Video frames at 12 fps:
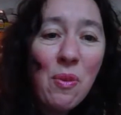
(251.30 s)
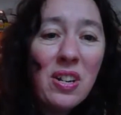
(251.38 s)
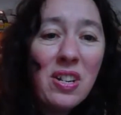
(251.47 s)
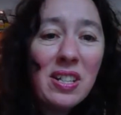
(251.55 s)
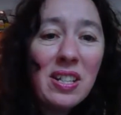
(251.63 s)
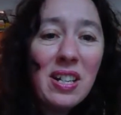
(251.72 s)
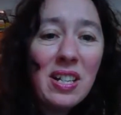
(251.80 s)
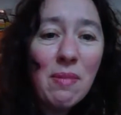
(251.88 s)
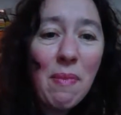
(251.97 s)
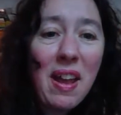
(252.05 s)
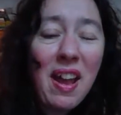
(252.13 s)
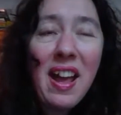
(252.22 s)
we just need
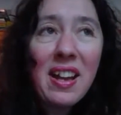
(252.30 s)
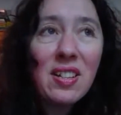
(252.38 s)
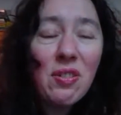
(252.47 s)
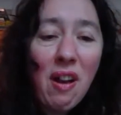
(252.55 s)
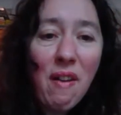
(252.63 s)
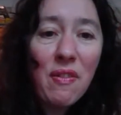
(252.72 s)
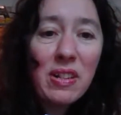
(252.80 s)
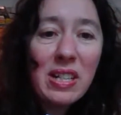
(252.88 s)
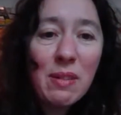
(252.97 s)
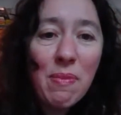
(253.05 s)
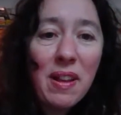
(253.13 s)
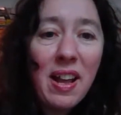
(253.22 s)
to make extra
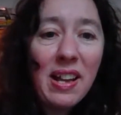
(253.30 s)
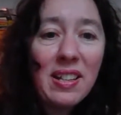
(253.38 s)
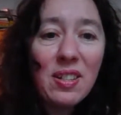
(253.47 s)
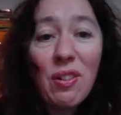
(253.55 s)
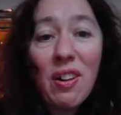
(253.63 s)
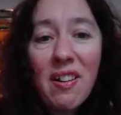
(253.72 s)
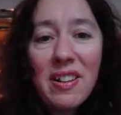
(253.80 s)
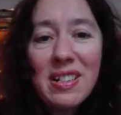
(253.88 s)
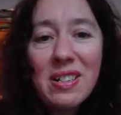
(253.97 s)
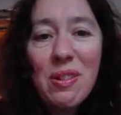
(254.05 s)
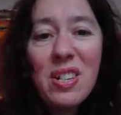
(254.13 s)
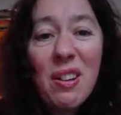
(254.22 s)
efforts to be extra
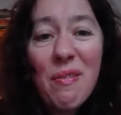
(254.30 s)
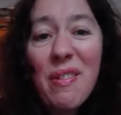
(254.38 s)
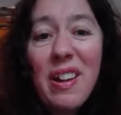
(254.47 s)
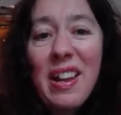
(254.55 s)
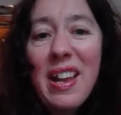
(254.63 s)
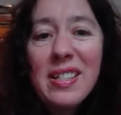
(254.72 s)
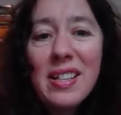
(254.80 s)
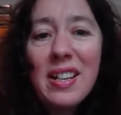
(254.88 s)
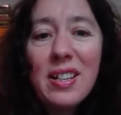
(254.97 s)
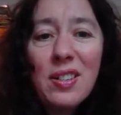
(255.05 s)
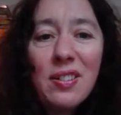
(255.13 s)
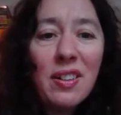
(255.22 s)
kind to each other. I guess
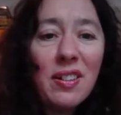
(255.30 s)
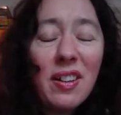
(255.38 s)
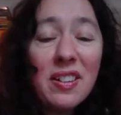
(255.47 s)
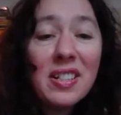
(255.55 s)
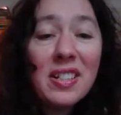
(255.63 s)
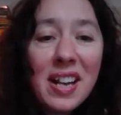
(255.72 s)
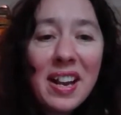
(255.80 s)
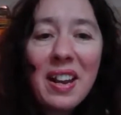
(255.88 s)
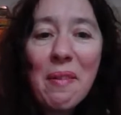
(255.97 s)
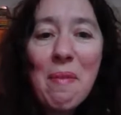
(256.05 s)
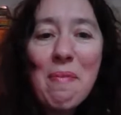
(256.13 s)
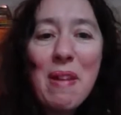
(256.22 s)
extra
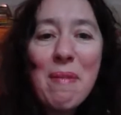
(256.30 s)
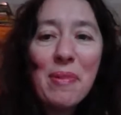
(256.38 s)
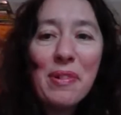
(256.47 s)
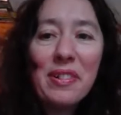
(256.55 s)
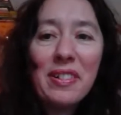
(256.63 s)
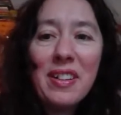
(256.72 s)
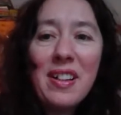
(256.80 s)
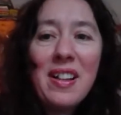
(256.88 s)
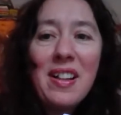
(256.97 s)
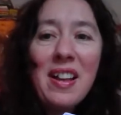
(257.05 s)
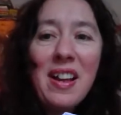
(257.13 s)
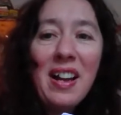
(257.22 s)
understanding when people
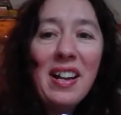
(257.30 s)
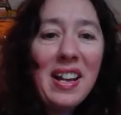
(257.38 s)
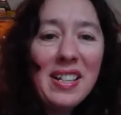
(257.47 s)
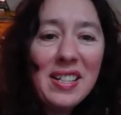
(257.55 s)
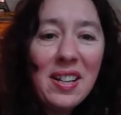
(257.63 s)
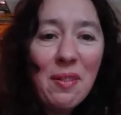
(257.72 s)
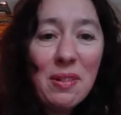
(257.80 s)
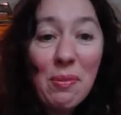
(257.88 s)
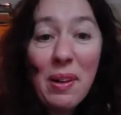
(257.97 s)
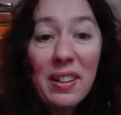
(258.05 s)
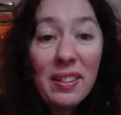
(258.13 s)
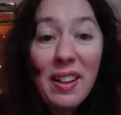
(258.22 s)
are less so as
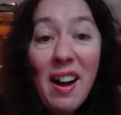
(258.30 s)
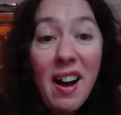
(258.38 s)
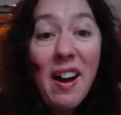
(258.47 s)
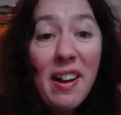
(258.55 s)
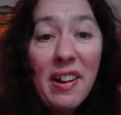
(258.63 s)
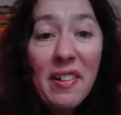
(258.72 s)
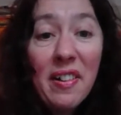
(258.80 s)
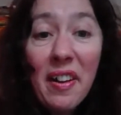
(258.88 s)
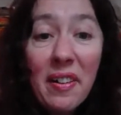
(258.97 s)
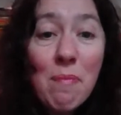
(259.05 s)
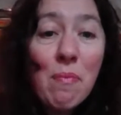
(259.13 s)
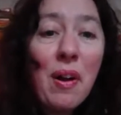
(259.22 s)
well. I don't
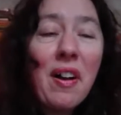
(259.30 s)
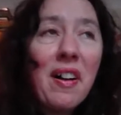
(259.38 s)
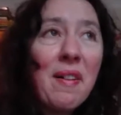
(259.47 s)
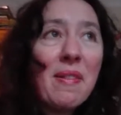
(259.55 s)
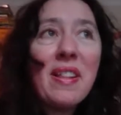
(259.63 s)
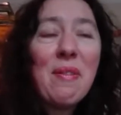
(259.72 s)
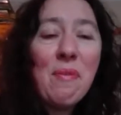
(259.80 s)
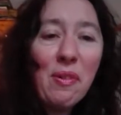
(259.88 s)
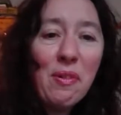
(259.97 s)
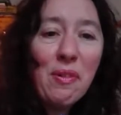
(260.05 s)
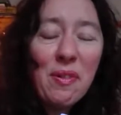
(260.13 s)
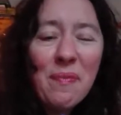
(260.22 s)
know, but um, I think
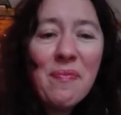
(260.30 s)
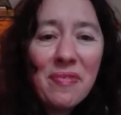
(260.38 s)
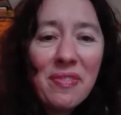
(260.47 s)
we're all,